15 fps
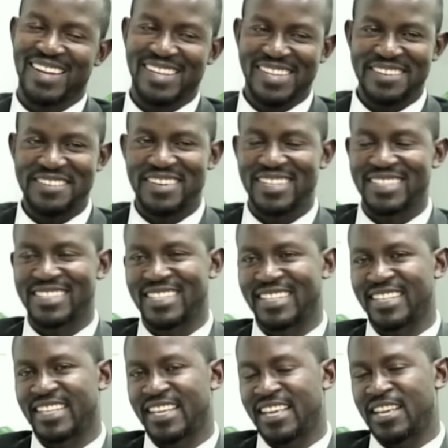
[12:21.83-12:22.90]

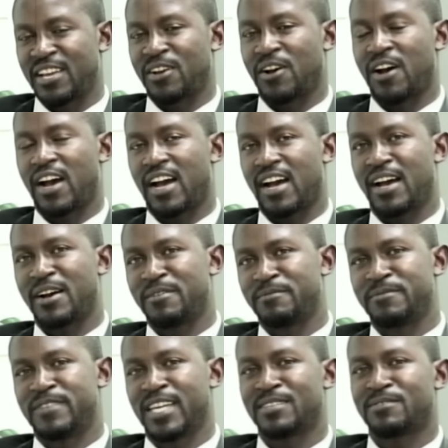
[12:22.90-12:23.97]
Interesting. Yes.
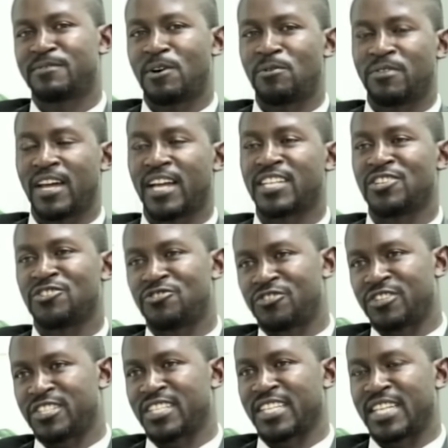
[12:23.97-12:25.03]
I've just found that
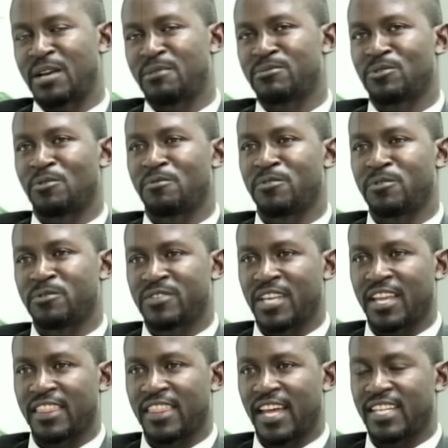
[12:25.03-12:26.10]
interesting in terms of you
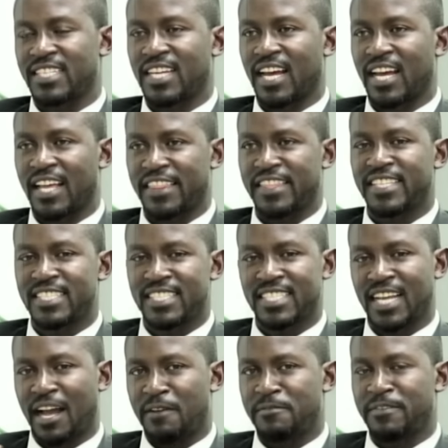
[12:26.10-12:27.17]
saying that this
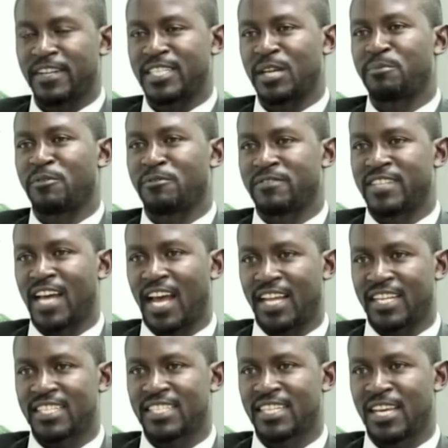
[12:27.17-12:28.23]
cafe type of
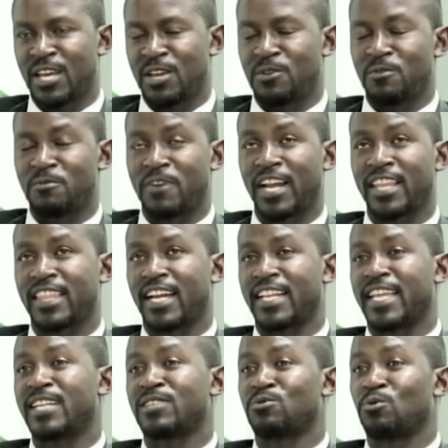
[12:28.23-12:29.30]
diet, you find that
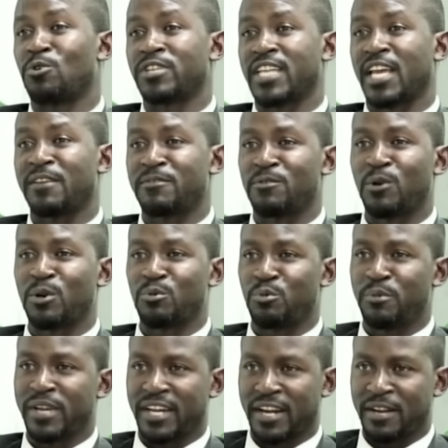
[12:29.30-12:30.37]
that's what everyone
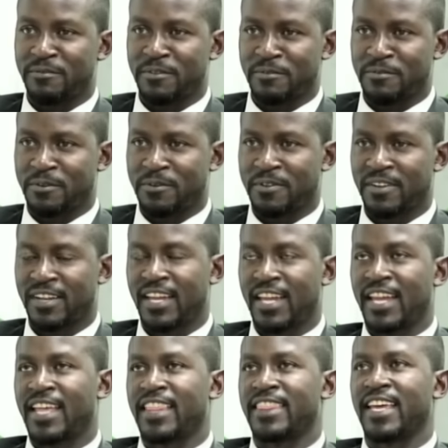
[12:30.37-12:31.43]
would be craving for.
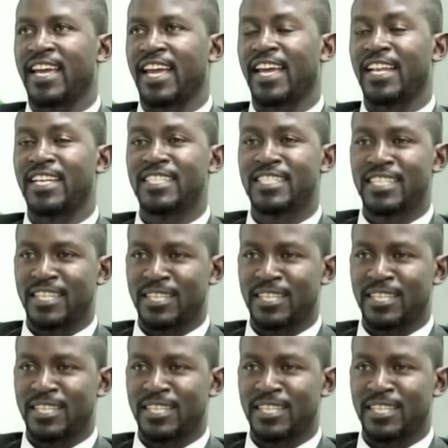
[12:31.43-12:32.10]
The elite in